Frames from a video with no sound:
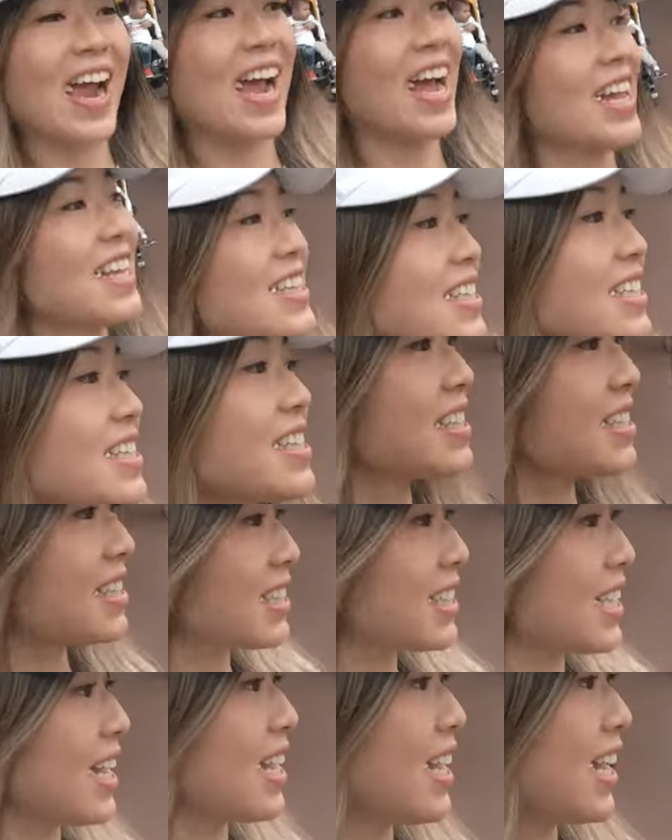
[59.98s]
at the
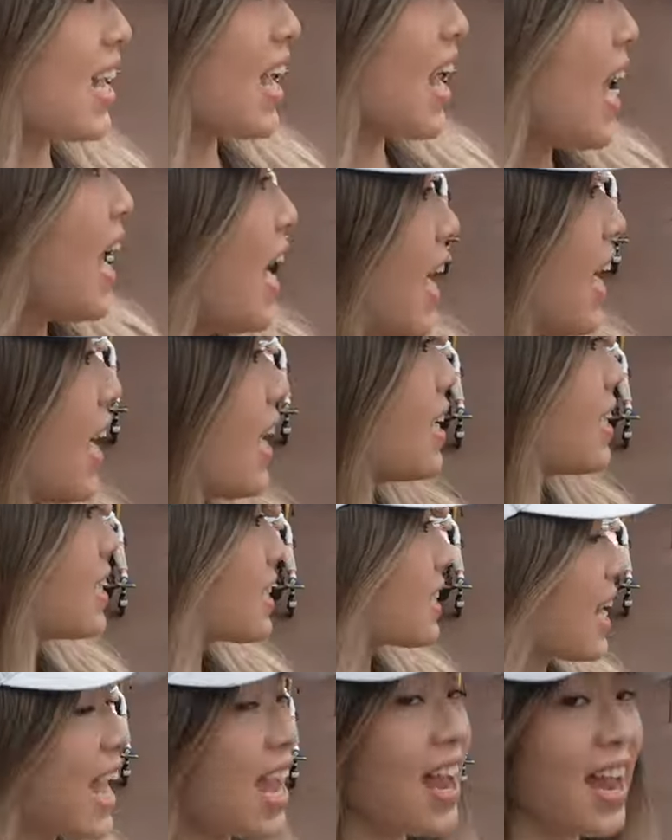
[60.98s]
Wixie. It
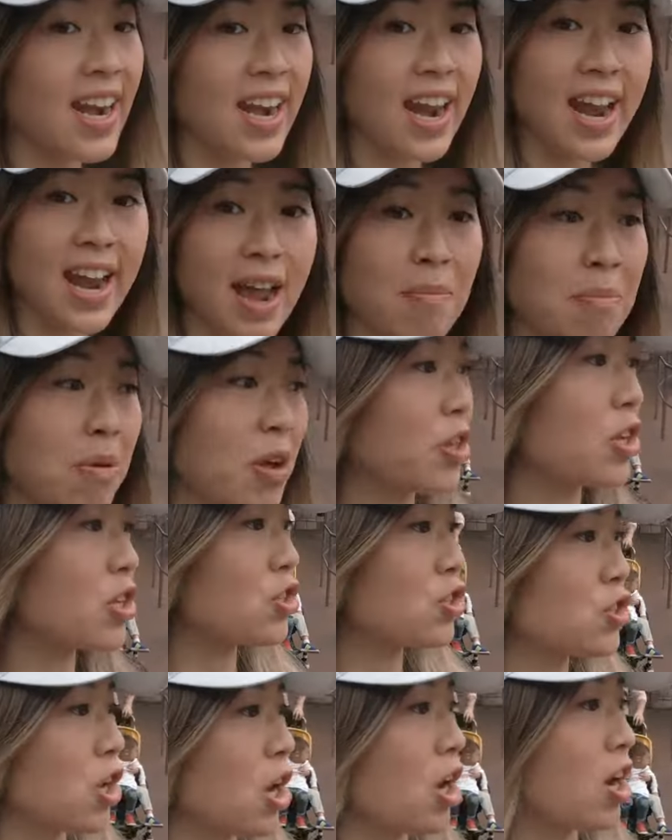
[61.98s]
is 8 a.m. on
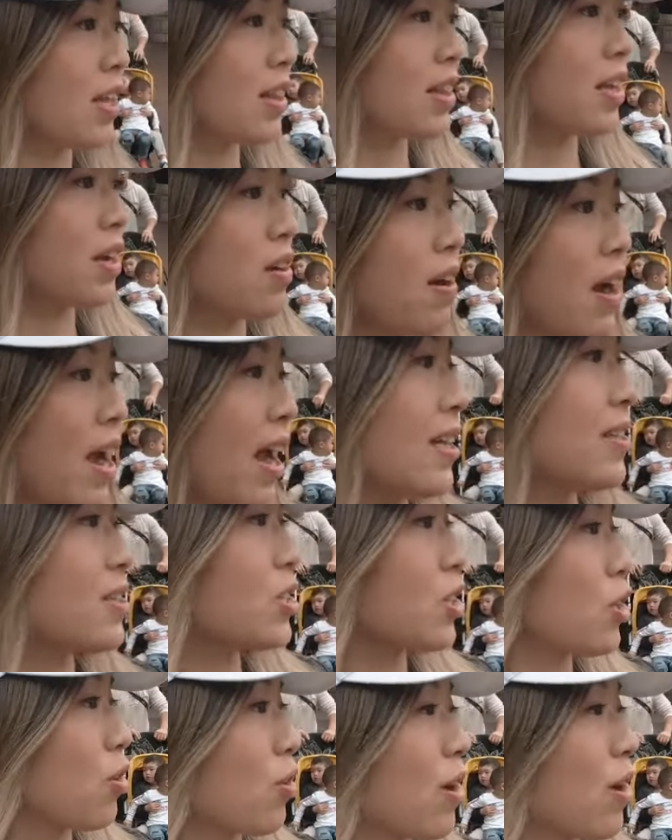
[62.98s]
the dot. The crowds are